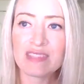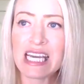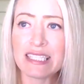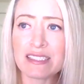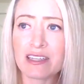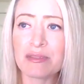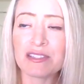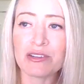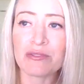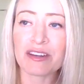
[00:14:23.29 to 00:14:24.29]
It's going to be
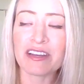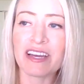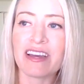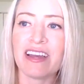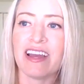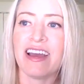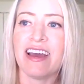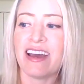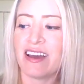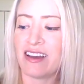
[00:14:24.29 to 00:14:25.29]
so worth it.
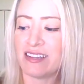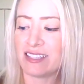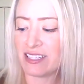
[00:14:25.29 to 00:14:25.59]
And,